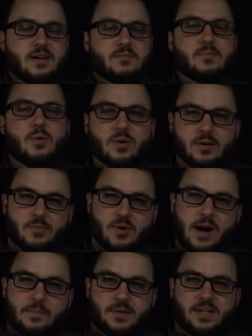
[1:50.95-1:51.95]
more and more
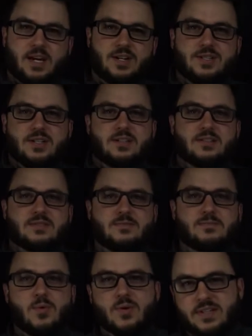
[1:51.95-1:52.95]
applications,
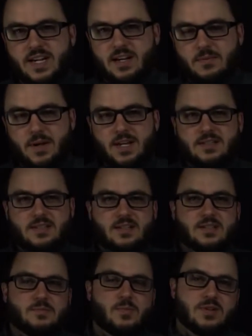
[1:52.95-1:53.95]
more
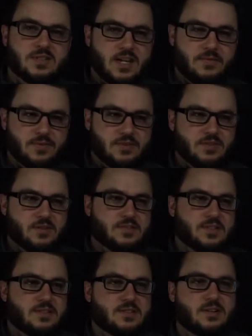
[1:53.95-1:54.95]
databases, more stateful
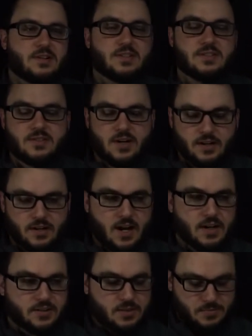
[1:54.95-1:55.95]
services are going to start
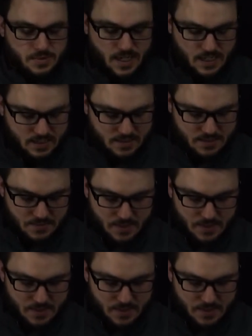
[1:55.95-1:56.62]
on Kubernetes.